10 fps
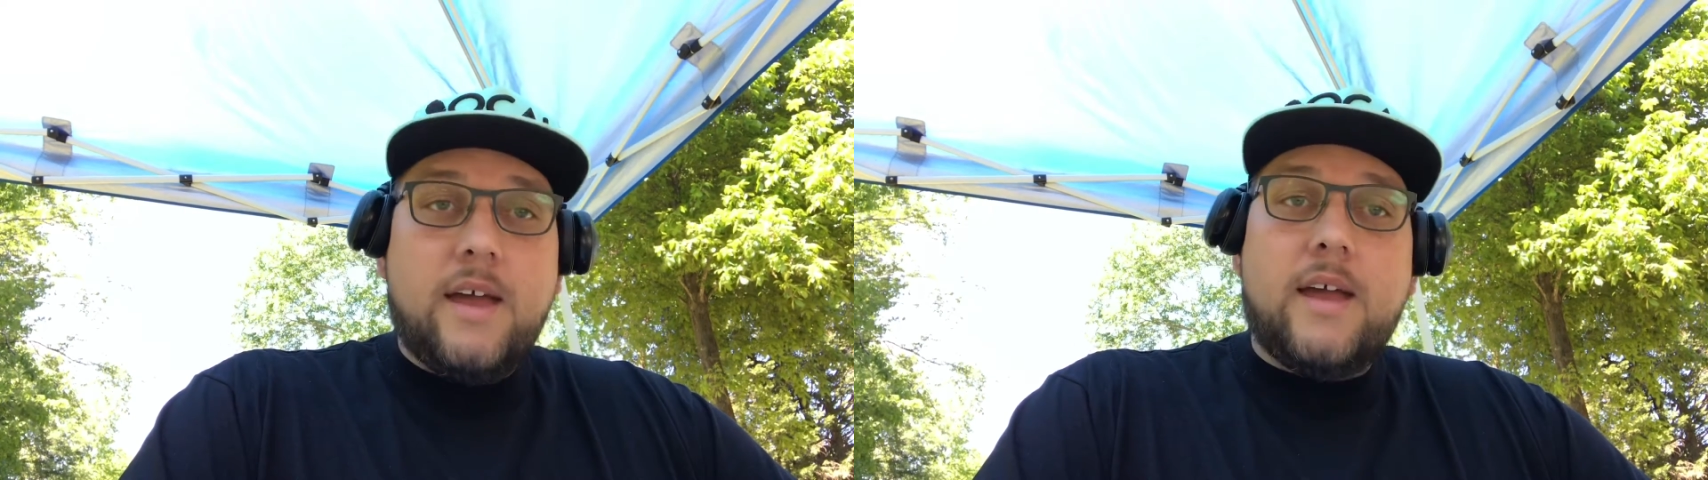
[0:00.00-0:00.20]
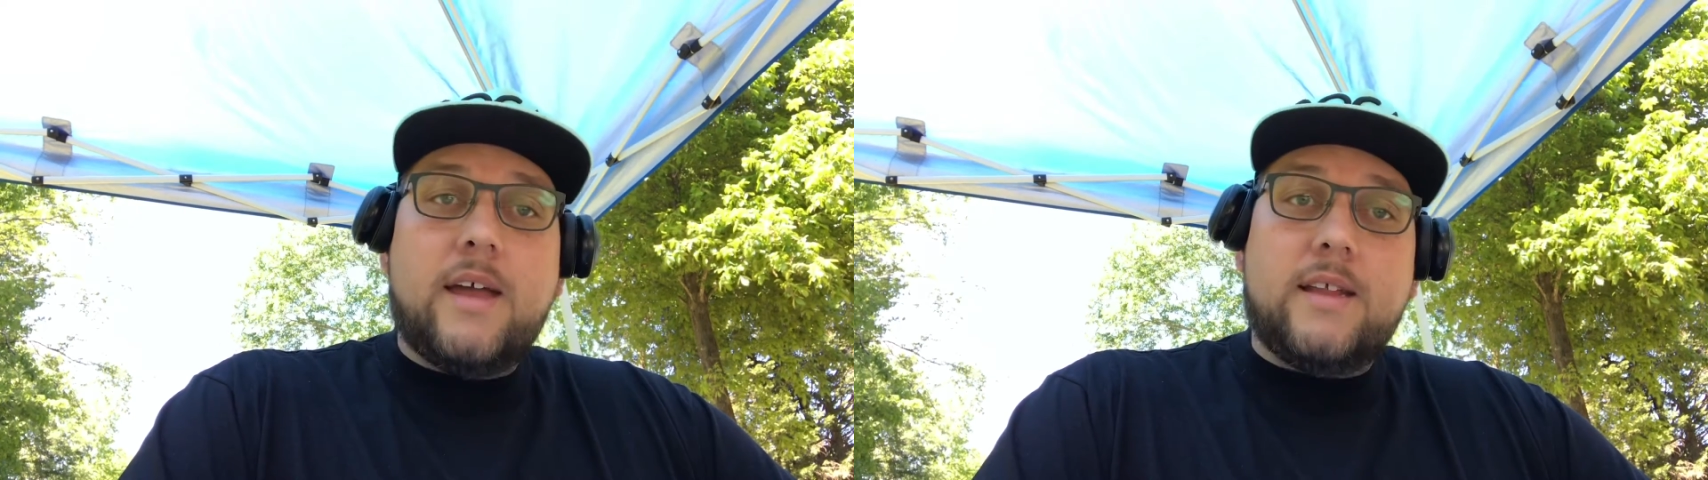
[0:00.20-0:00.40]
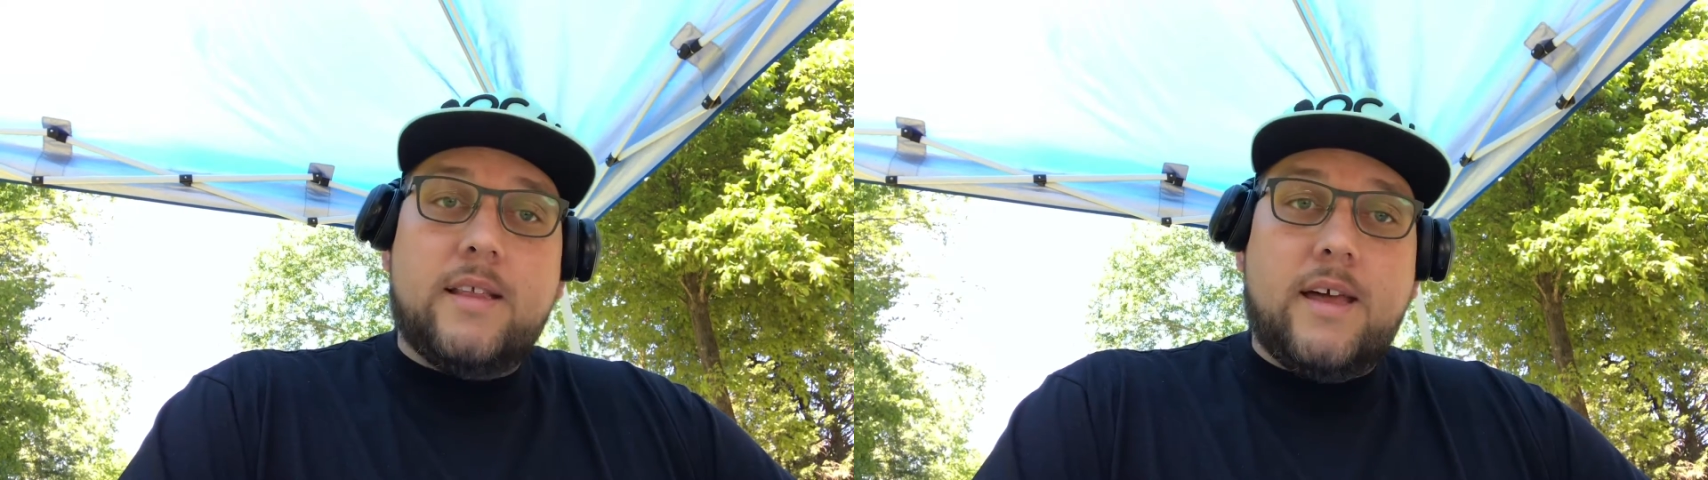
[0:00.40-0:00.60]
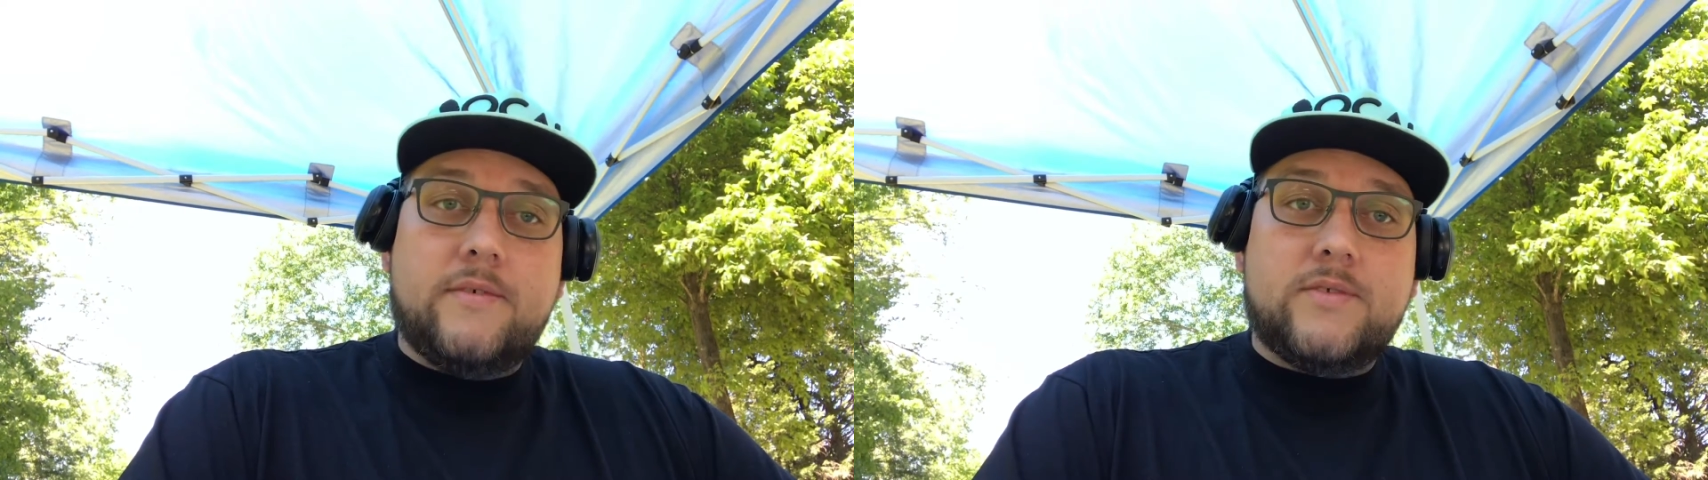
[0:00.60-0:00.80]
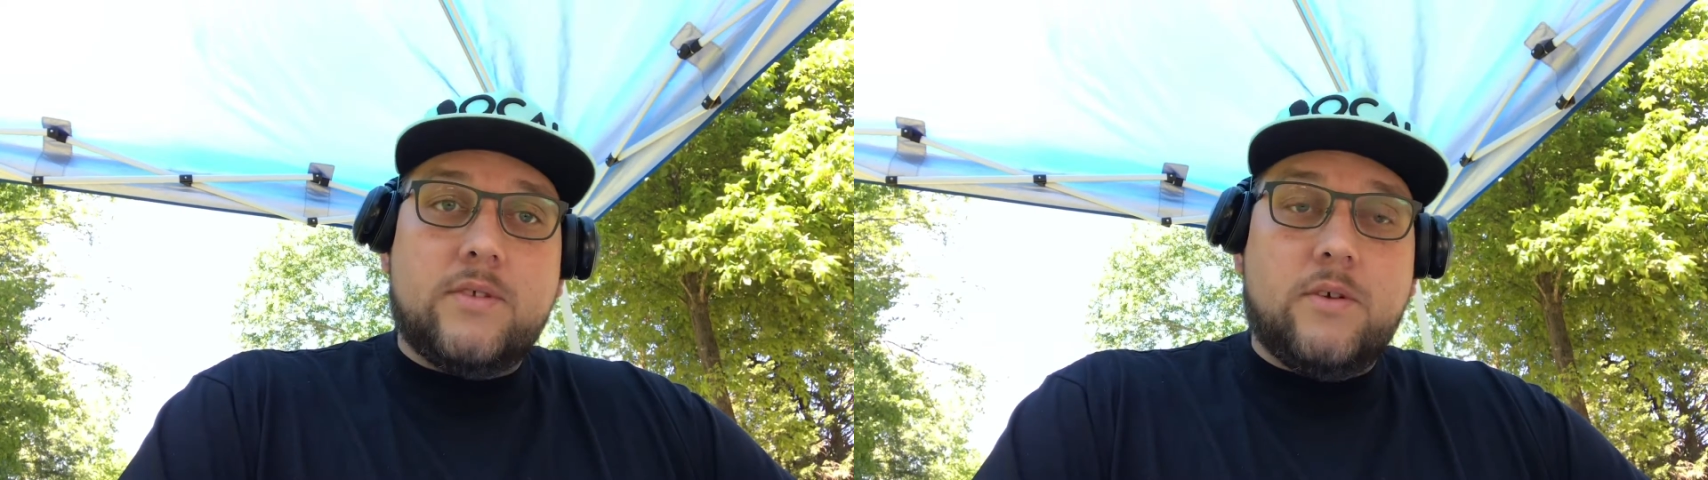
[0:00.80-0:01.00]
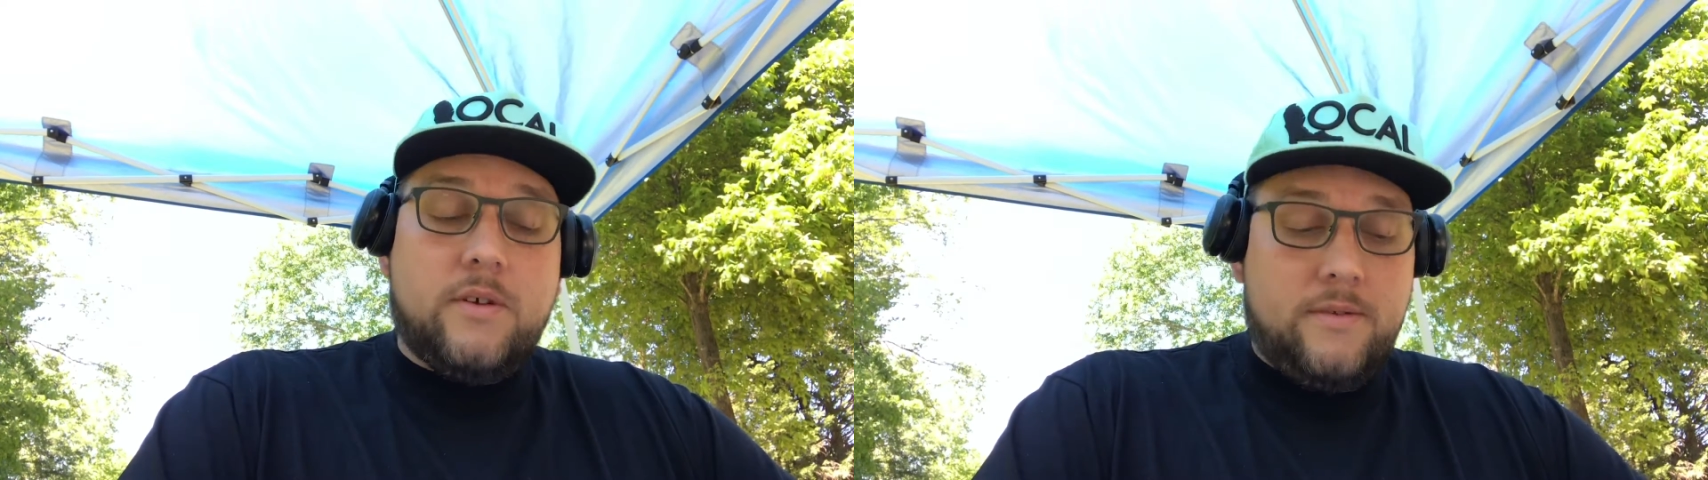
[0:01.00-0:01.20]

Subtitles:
and a life story.